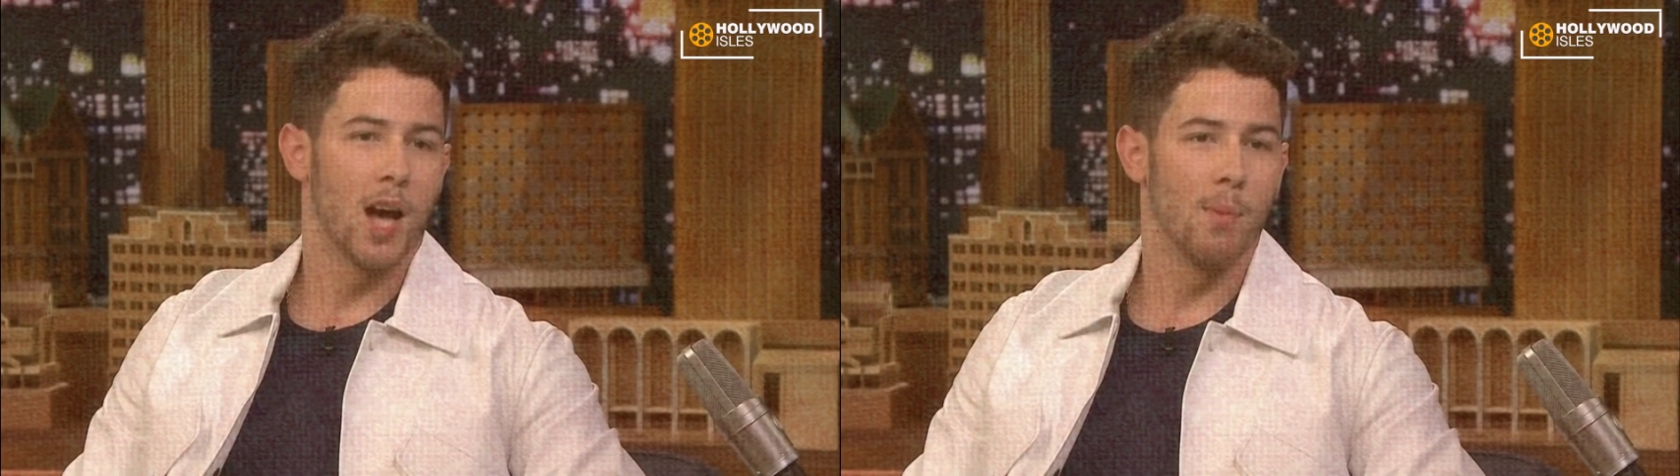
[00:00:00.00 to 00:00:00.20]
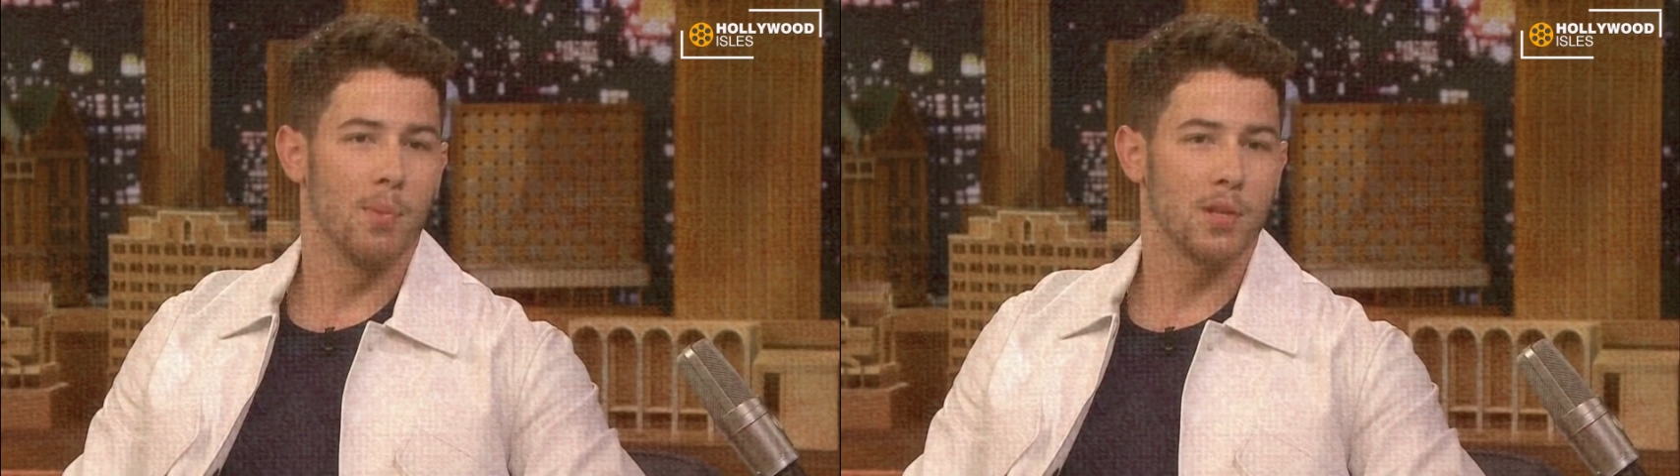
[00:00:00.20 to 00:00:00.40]

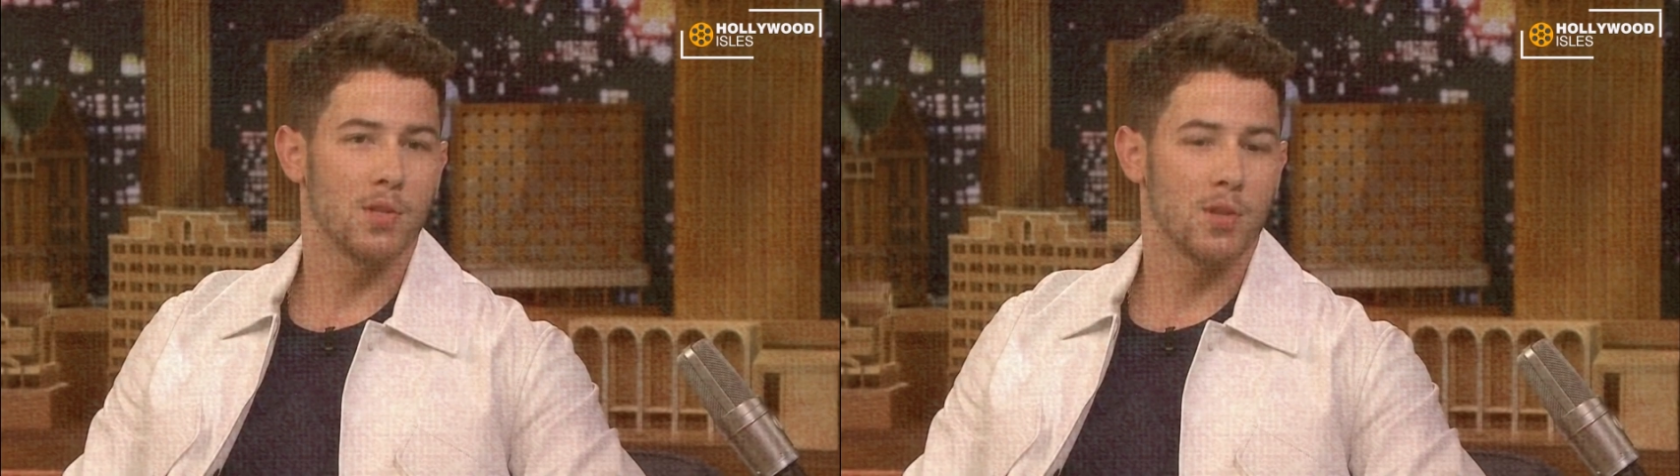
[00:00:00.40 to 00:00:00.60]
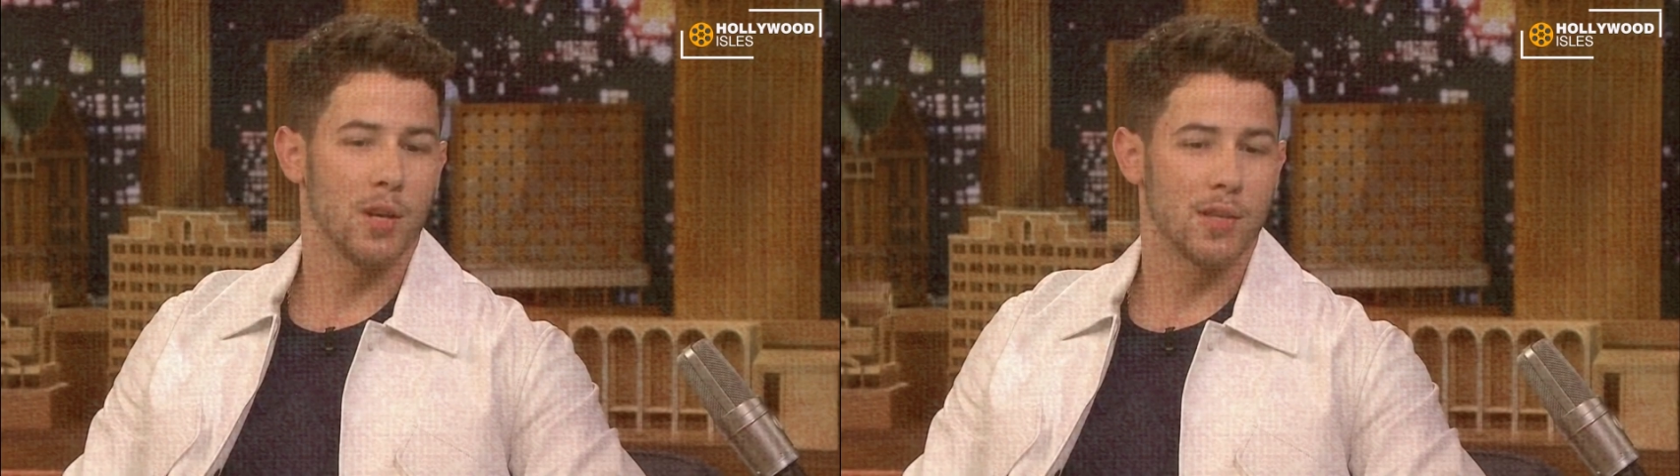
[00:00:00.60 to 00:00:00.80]
Uh, but
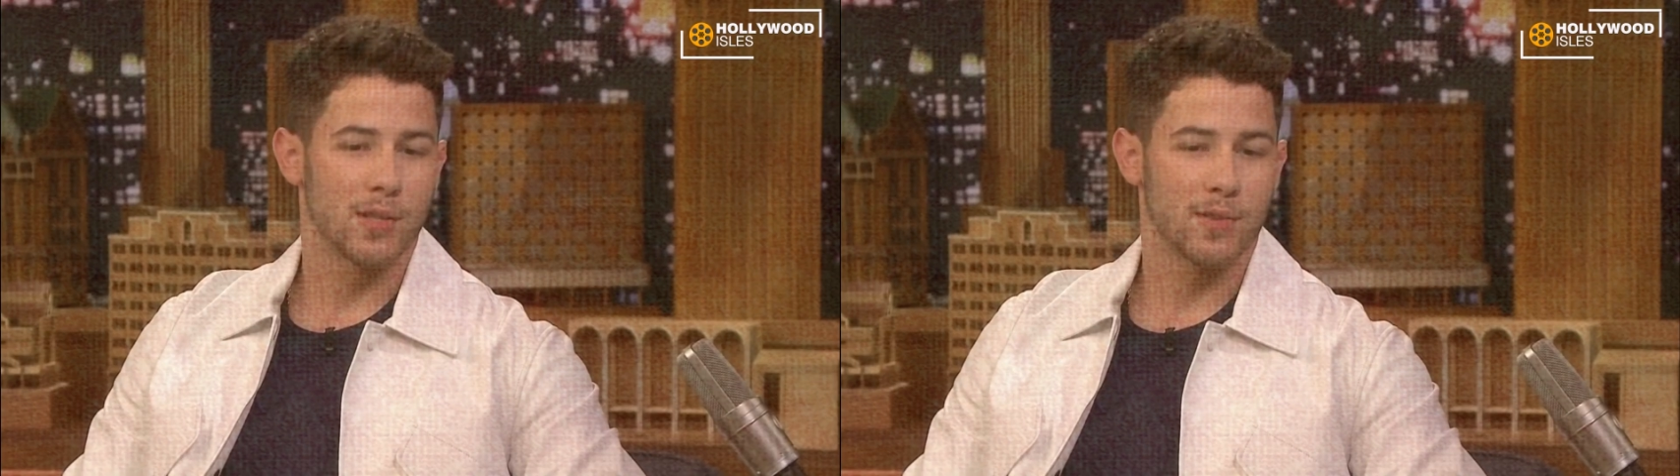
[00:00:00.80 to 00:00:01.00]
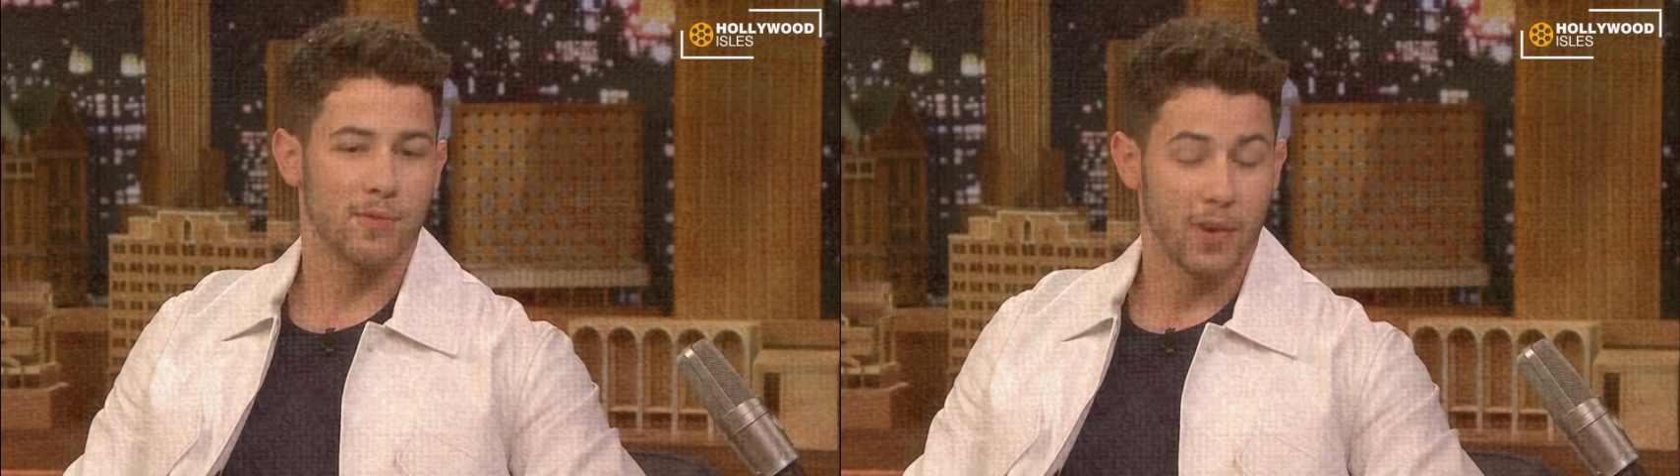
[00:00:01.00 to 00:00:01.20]
it's
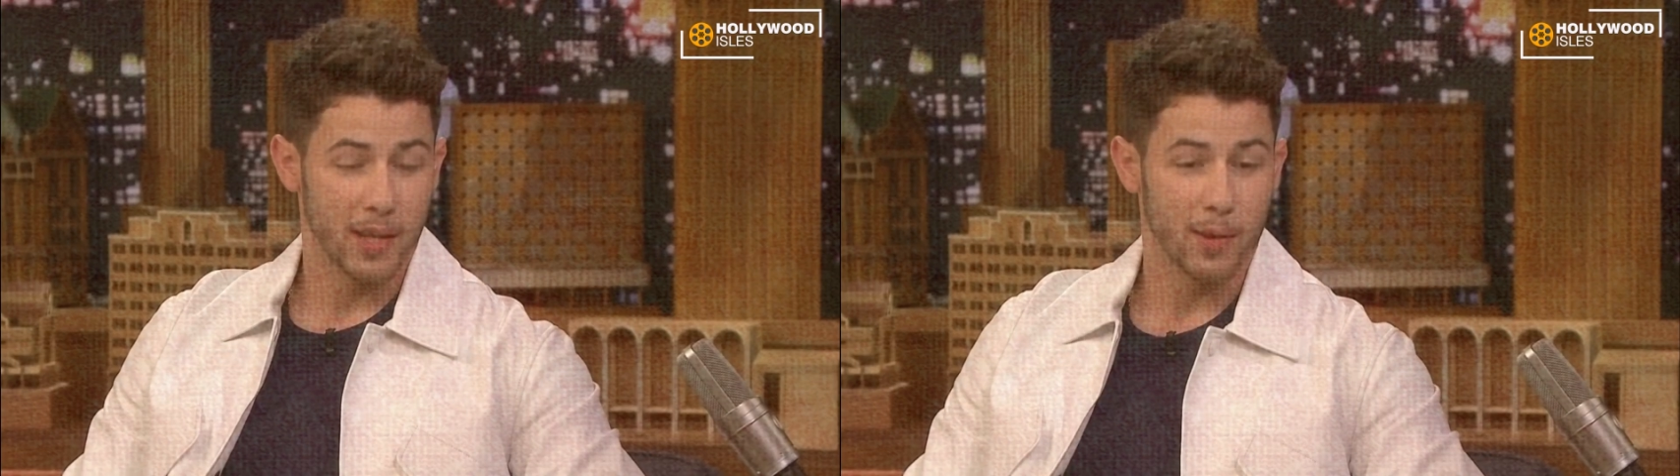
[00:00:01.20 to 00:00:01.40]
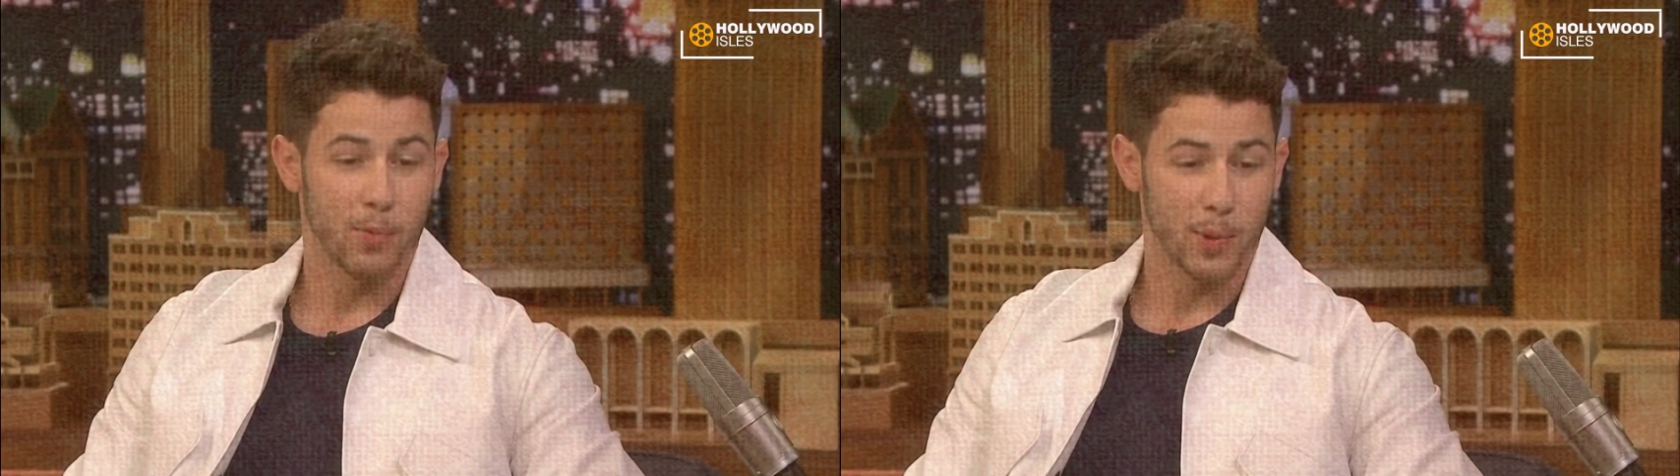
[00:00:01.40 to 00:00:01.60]
it's
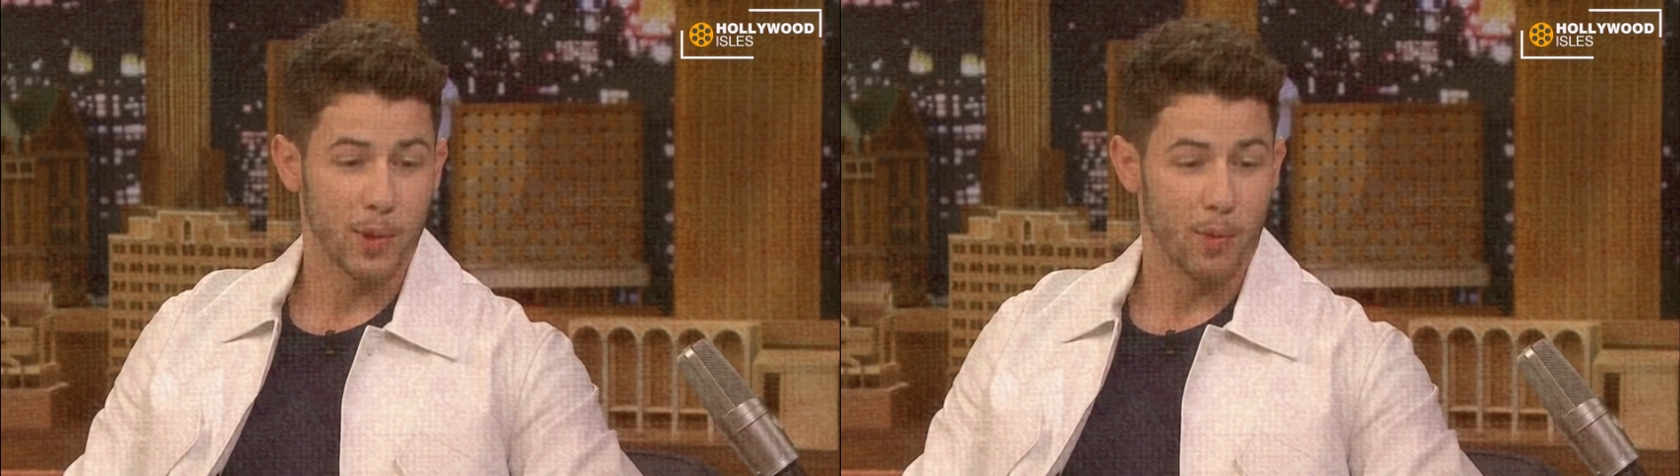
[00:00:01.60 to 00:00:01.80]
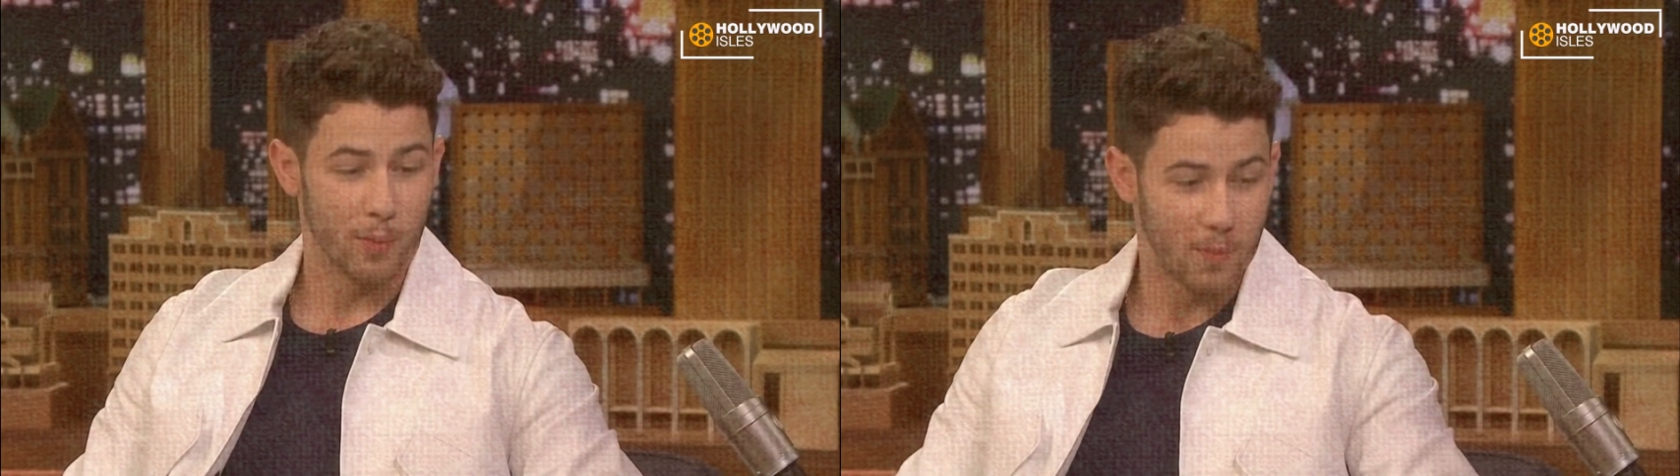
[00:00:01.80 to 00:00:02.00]
funny that we
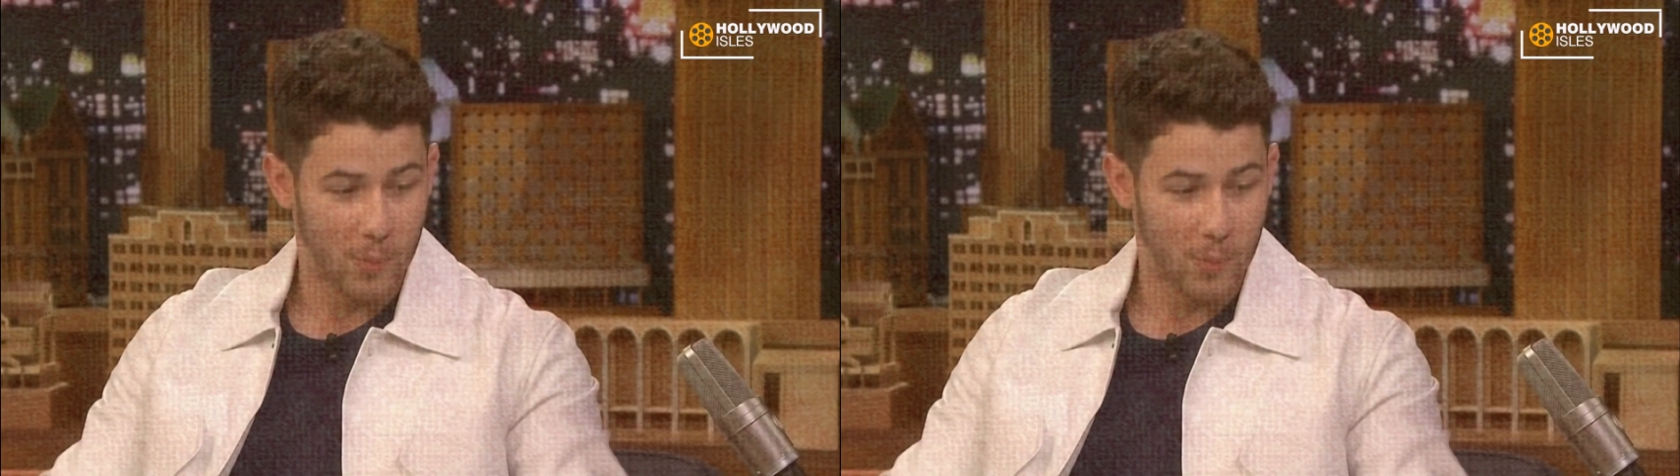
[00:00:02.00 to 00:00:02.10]
you know